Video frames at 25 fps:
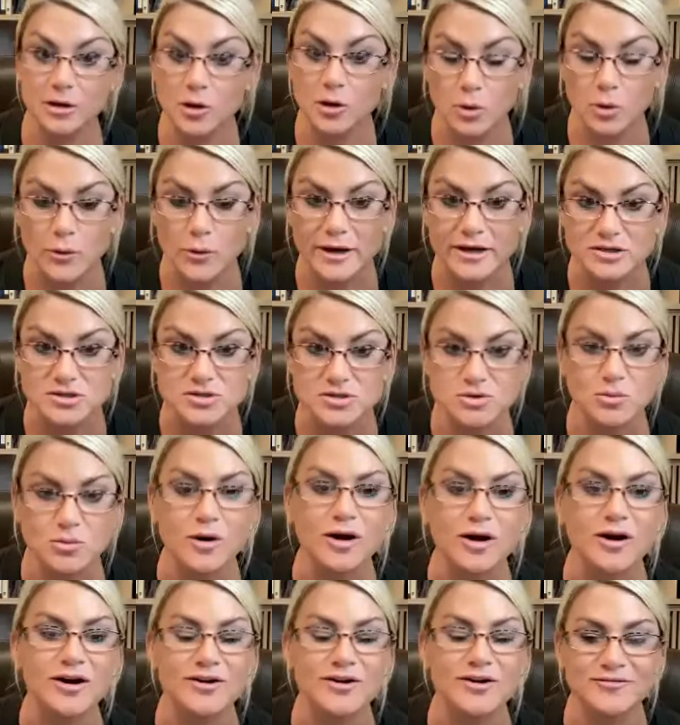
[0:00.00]
going to
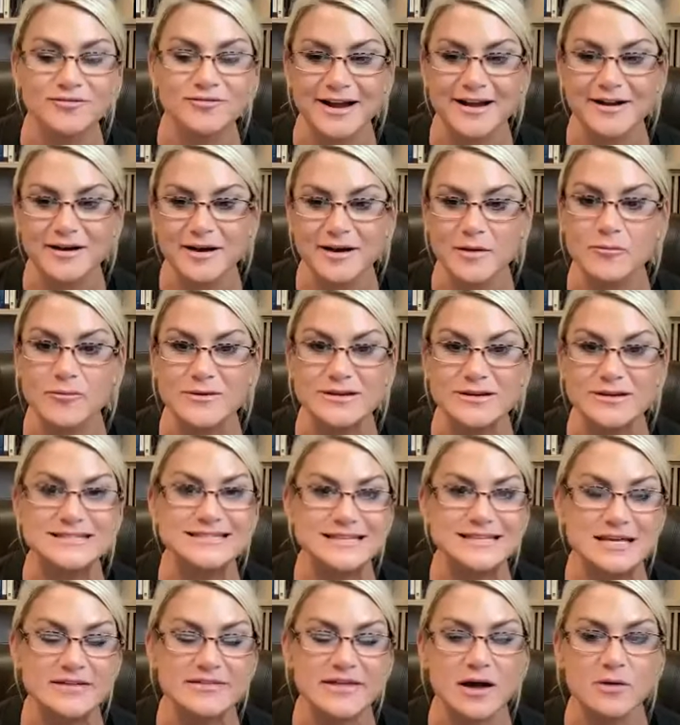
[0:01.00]
work, right? And we
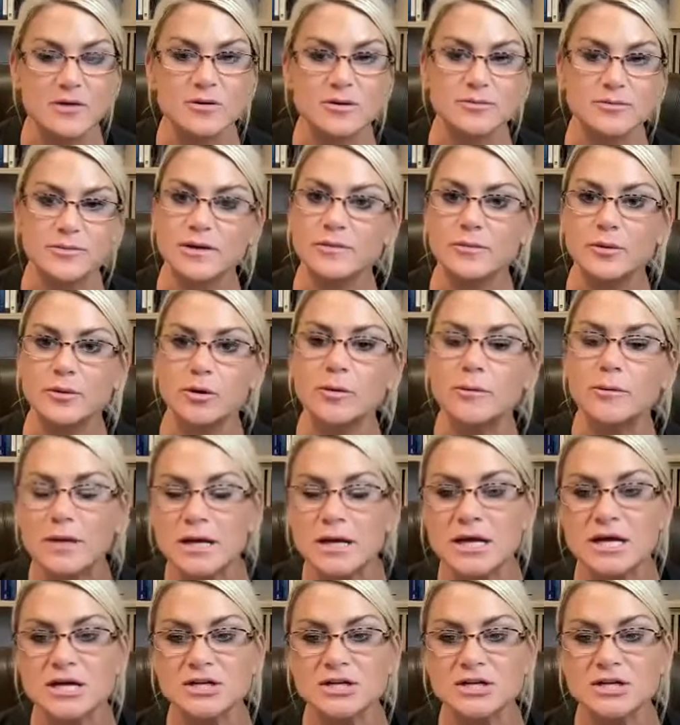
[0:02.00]
see that with people.